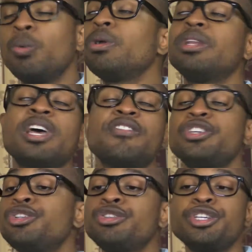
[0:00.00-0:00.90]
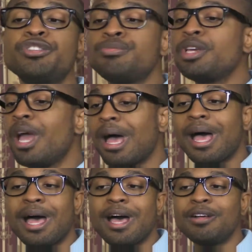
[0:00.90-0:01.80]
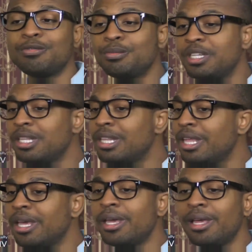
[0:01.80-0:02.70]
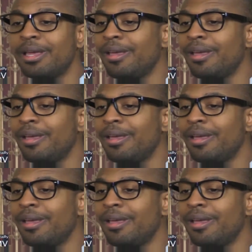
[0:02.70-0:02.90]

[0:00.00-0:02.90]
Whenever you need me, I'll be there.